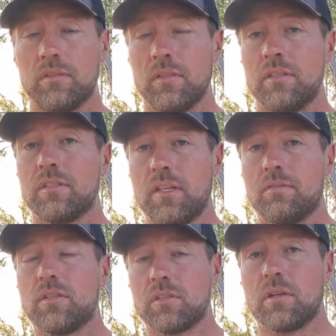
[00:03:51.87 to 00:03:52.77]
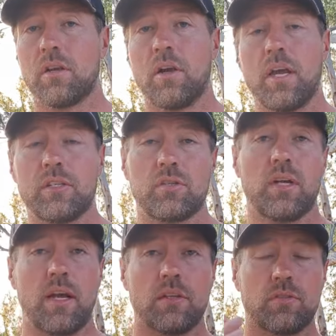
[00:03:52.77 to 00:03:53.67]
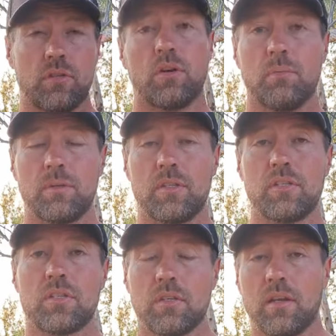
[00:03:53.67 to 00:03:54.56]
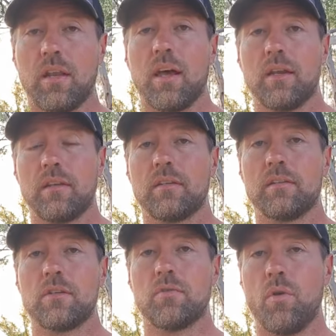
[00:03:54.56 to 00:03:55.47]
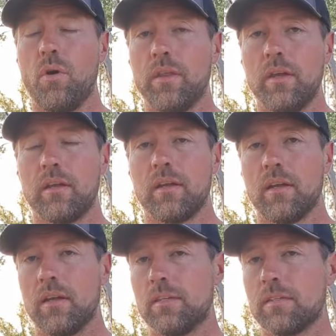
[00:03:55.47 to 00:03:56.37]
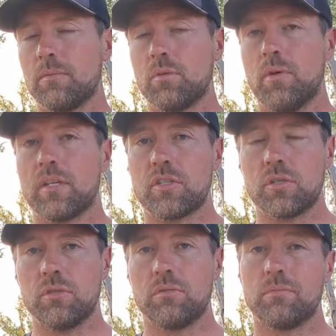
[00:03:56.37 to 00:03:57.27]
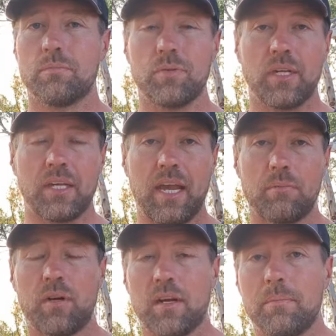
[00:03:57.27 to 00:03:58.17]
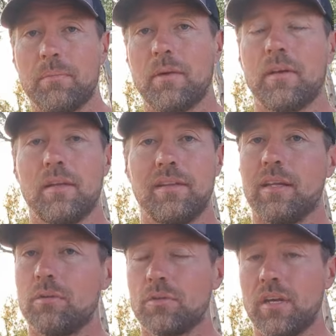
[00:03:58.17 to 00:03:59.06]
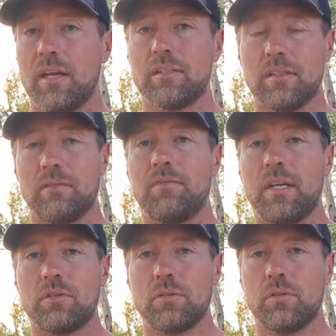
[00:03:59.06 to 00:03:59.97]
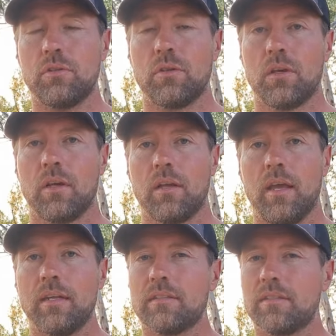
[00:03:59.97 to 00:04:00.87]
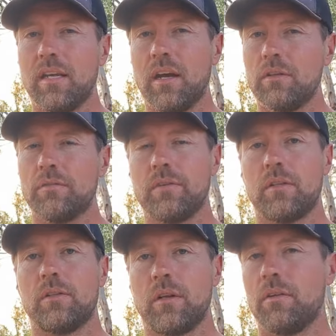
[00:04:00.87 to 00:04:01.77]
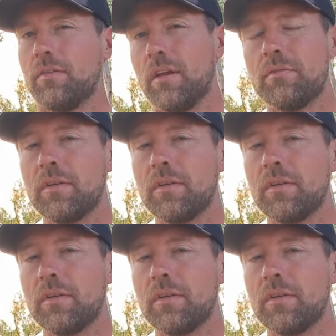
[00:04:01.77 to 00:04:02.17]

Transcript: instead of just going straight out to the competition line, rather let someone watch you, put a camera up. That also has an effect on you and see how you feel. You know, if you don't